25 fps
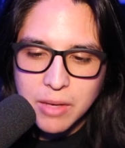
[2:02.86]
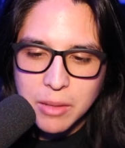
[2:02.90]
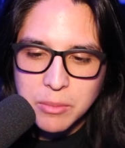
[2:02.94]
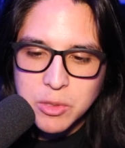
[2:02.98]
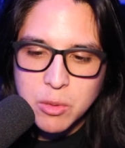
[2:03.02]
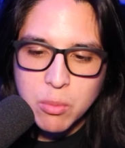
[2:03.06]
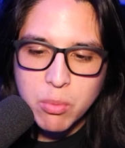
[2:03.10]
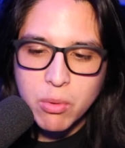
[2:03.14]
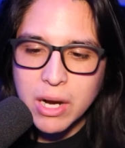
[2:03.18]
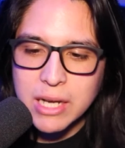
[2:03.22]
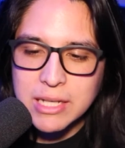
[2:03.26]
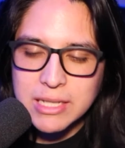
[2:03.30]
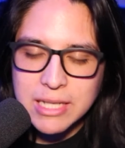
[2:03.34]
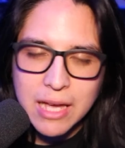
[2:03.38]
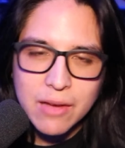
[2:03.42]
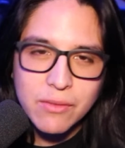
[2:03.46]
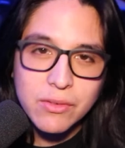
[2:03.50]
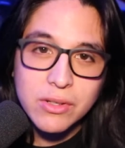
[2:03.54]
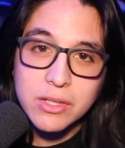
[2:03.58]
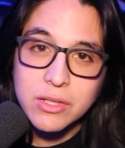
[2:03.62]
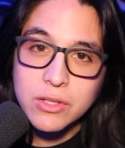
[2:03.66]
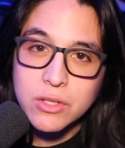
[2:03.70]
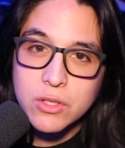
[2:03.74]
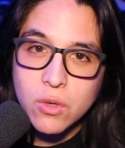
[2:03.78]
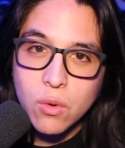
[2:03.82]
I'm surprised they
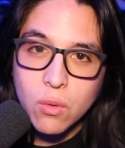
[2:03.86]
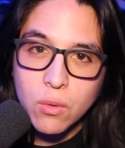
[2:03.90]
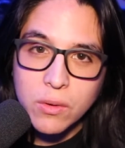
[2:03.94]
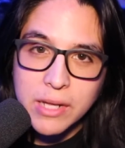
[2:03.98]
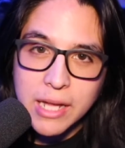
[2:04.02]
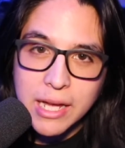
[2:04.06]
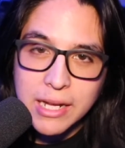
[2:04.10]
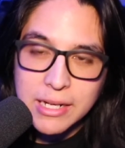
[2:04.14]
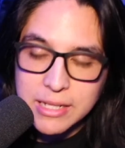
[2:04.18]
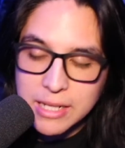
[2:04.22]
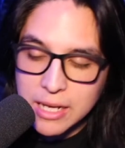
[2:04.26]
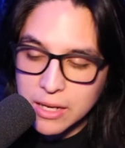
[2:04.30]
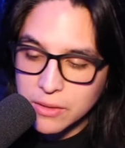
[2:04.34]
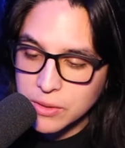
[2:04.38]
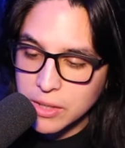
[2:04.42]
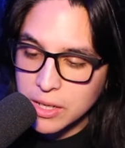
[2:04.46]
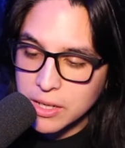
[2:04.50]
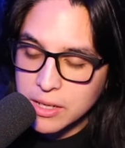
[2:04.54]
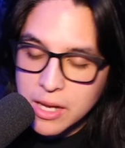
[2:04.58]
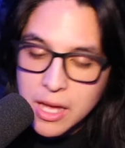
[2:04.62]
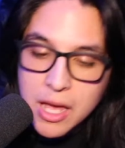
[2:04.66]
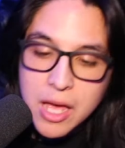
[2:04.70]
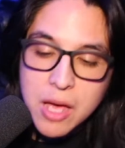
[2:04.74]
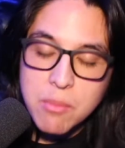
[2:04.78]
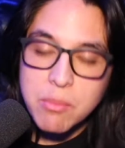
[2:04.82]
haven't torn that down
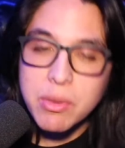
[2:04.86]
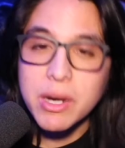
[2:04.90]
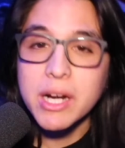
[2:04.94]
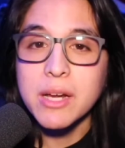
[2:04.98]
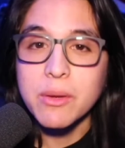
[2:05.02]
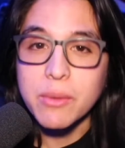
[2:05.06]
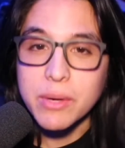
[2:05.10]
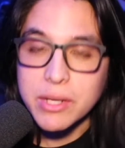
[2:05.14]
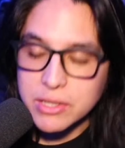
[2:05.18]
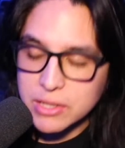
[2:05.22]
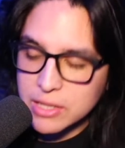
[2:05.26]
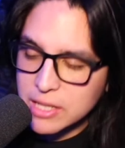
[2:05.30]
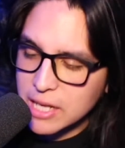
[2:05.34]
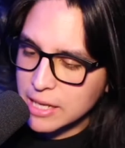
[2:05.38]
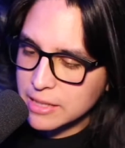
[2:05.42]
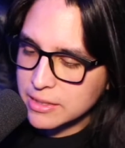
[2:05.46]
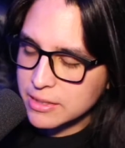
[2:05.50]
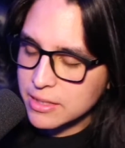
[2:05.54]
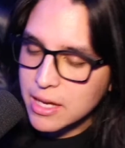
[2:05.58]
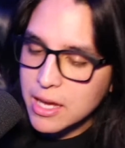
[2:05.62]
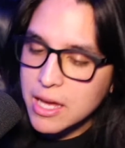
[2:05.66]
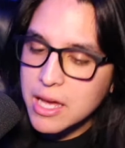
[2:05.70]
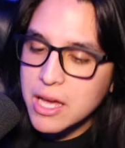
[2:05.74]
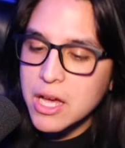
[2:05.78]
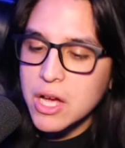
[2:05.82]
yet. But anyways,
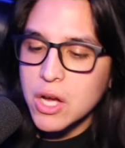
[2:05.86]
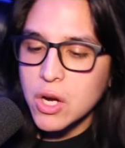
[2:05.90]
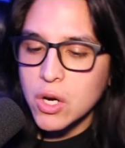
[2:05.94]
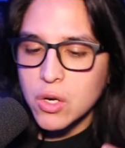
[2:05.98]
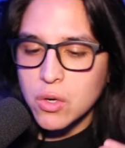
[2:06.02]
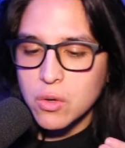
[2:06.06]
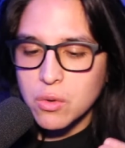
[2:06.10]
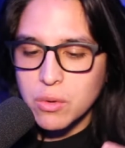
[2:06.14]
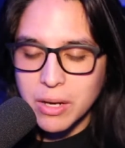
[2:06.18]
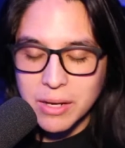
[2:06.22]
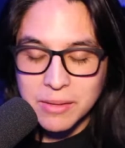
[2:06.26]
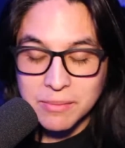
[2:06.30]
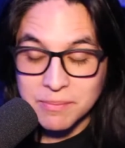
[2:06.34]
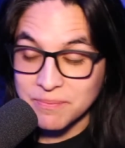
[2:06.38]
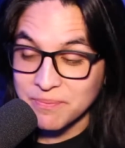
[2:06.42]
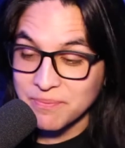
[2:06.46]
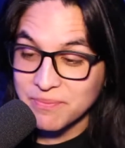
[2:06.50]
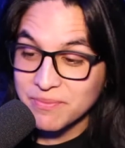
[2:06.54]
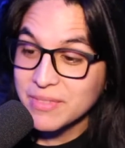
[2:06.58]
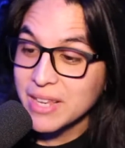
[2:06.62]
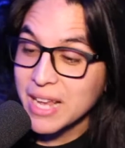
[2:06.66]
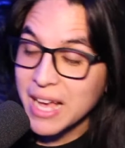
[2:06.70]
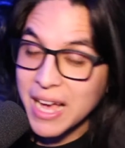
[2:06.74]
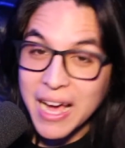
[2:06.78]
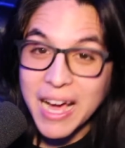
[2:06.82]
yes,
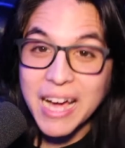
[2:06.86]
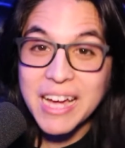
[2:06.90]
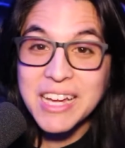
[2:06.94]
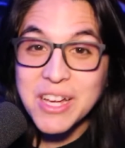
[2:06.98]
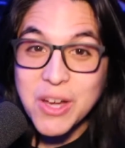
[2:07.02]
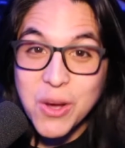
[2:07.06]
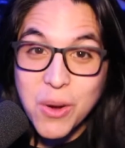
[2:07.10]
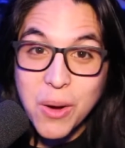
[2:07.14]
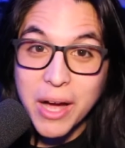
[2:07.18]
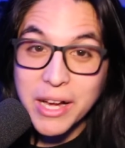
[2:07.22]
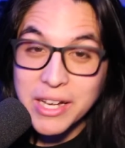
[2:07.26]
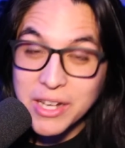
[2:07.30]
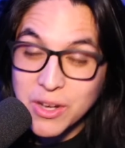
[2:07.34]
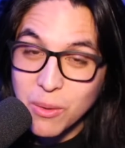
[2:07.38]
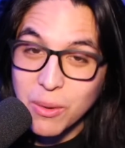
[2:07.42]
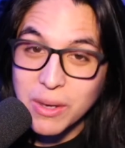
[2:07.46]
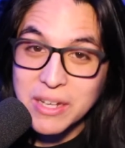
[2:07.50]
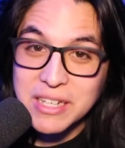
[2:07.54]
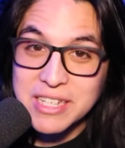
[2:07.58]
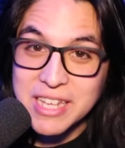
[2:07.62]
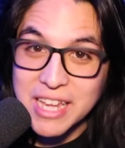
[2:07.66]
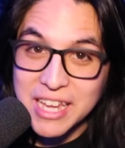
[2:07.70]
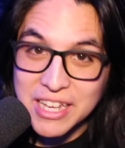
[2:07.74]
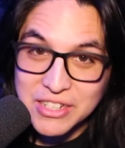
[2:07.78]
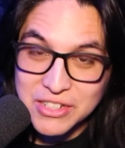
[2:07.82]
I go I go
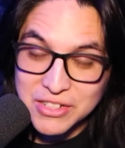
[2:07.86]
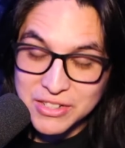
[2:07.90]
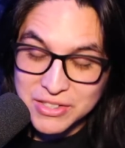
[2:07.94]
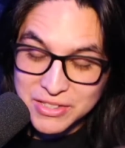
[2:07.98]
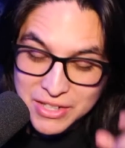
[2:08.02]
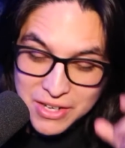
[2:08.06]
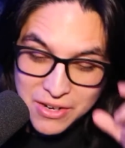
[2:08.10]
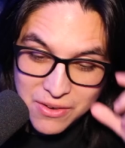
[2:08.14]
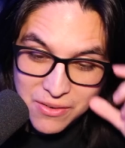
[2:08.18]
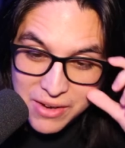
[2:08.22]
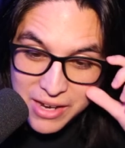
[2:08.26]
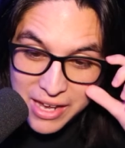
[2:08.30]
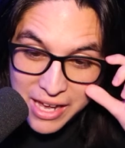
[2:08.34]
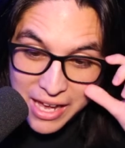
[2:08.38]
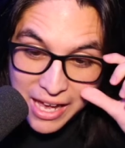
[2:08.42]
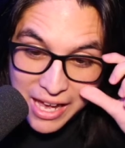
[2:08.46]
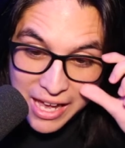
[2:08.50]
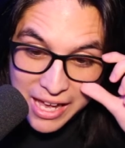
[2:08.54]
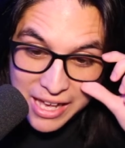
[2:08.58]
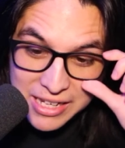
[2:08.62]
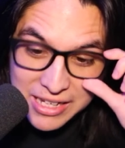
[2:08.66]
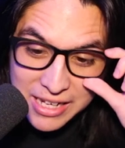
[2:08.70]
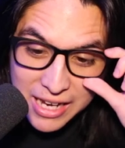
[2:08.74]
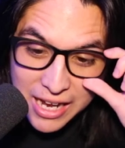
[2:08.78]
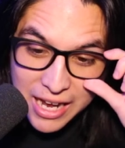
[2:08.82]
on tangents here,
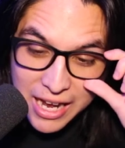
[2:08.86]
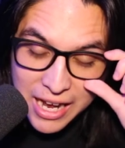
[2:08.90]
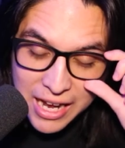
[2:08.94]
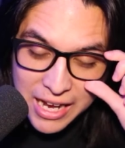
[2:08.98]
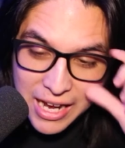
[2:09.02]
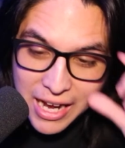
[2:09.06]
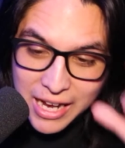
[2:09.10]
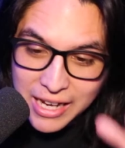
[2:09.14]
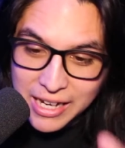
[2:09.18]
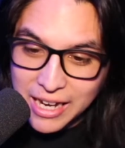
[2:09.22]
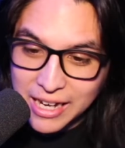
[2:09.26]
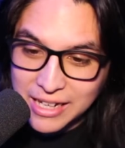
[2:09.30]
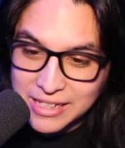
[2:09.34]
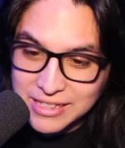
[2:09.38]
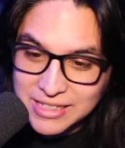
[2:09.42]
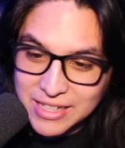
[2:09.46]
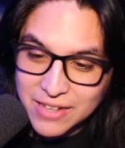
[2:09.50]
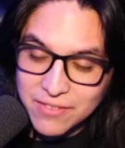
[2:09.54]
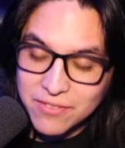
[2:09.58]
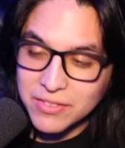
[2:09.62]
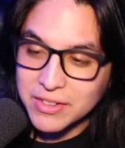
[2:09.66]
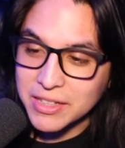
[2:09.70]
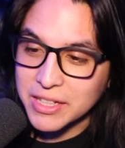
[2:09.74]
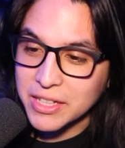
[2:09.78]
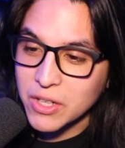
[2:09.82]
and I I, I
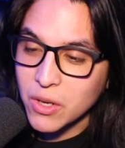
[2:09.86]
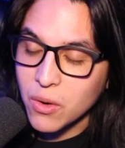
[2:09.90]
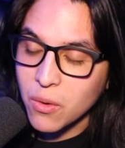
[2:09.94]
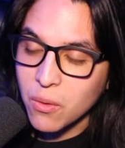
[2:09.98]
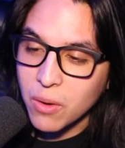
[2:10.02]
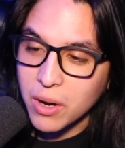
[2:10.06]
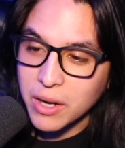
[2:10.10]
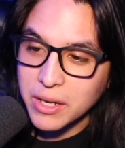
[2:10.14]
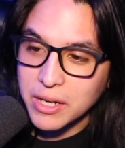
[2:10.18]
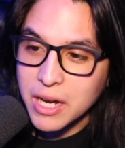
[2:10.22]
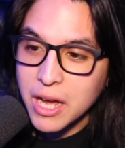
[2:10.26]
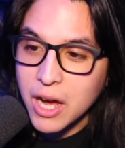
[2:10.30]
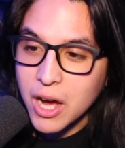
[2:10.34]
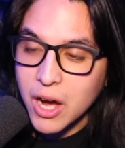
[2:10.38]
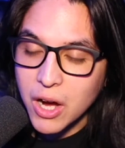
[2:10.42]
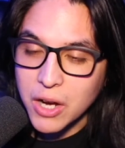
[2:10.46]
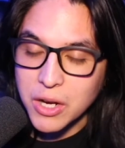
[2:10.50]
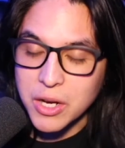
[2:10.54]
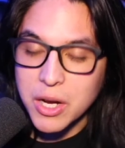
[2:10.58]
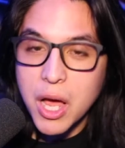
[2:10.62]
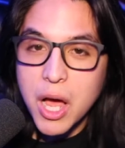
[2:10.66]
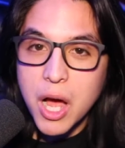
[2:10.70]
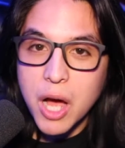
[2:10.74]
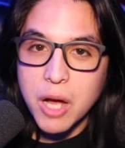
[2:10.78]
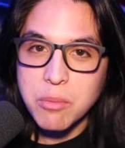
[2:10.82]
definitely go on
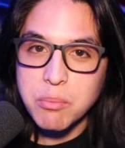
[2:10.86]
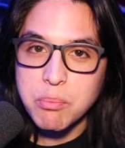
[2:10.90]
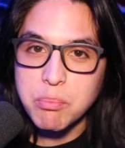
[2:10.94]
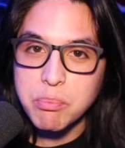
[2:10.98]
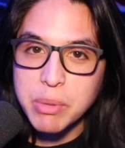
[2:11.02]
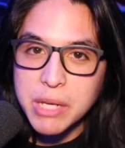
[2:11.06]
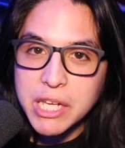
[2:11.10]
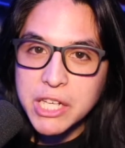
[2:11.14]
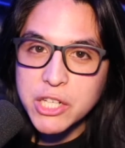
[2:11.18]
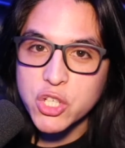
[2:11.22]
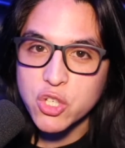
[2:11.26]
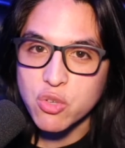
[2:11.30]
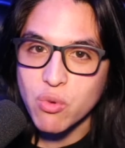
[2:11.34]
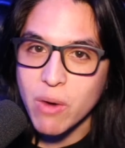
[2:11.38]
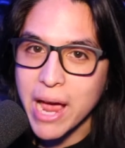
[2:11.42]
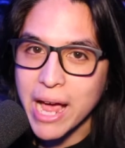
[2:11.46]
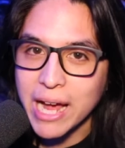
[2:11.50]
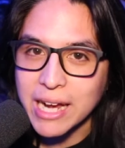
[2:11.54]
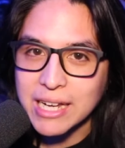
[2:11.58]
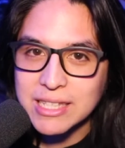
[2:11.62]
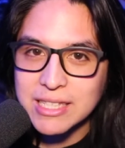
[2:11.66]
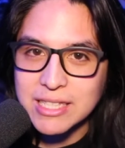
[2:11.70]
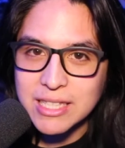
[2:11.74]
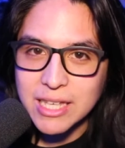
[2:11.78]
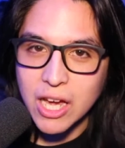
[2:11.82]
on on B
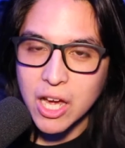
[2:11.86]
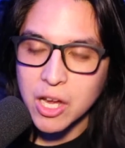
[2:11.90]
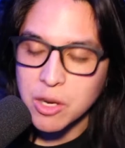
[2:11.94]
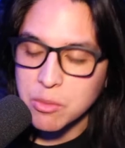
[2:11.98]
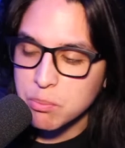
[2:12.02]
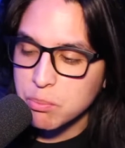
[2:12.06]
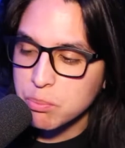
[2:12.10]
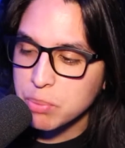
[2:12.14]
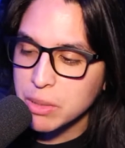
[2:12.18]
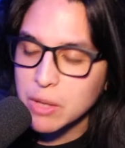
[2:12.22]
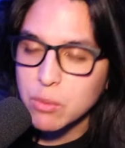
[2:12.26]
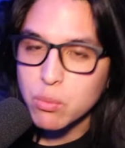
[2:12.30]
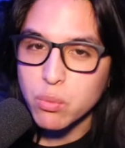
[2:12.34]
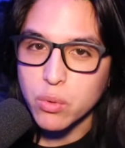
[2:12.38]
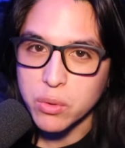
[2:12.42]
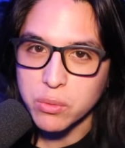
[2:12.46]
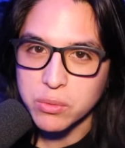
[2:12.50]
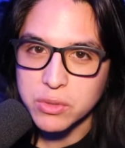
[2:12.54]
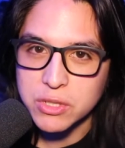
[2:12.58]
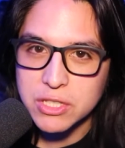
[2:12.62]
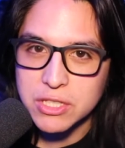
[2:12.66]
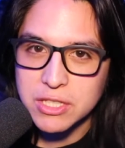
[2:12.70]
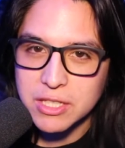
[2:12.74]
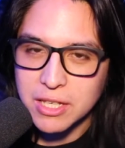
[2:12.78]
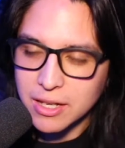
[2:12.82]
tracks, on B
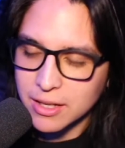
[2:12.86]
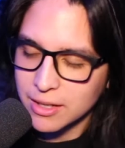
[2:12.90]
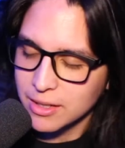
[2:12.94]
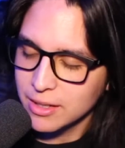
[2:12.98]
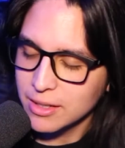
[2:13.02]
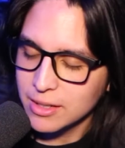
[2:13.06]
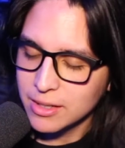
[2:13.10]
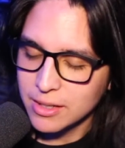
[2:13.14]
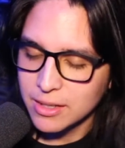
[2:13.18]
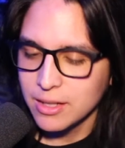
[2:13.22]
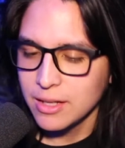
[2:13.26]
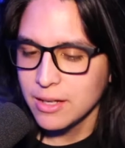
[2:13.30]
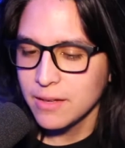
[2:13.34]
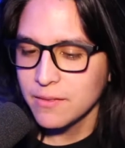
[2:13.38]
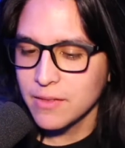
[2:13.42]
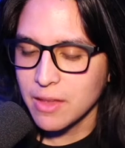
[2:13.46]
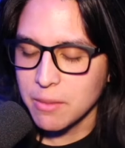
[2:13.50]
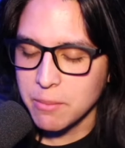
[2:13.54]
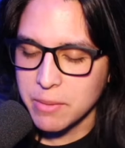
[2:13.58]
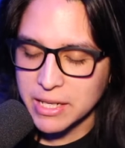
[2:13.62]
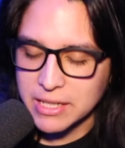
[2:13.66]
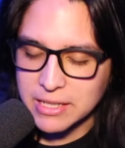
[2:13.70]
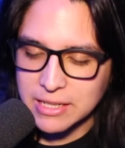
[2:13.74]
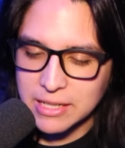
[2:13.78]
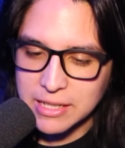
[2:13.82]
routes, if
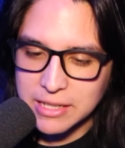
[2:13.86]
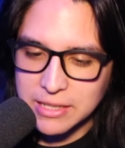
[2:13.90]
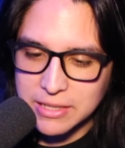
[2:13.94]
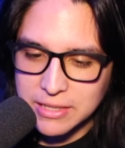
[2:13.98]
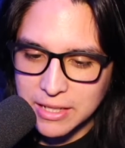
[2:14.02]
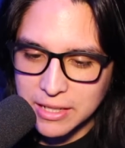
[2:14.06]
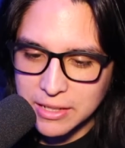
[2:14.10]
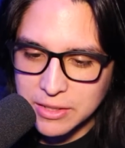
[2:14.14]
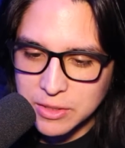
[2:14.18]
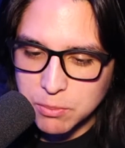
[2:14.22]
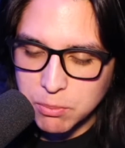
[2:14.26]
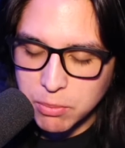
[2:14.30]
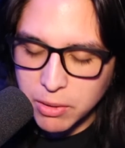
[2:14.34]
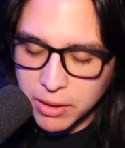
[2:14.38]
that makes any sense.